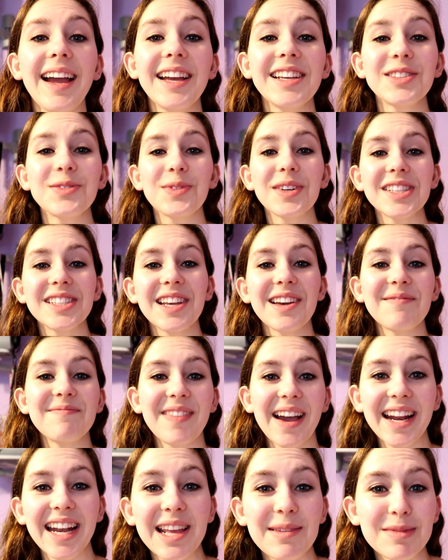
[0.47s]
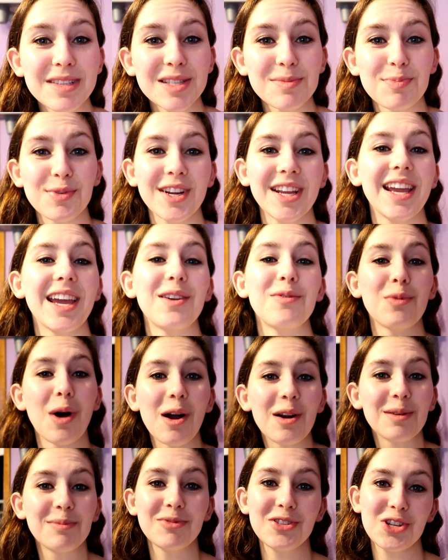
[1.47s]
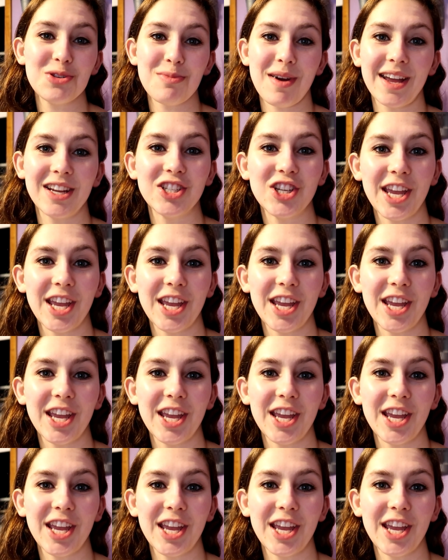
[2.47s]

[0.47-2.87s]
guys, what's up? My name is Bree and welcome to my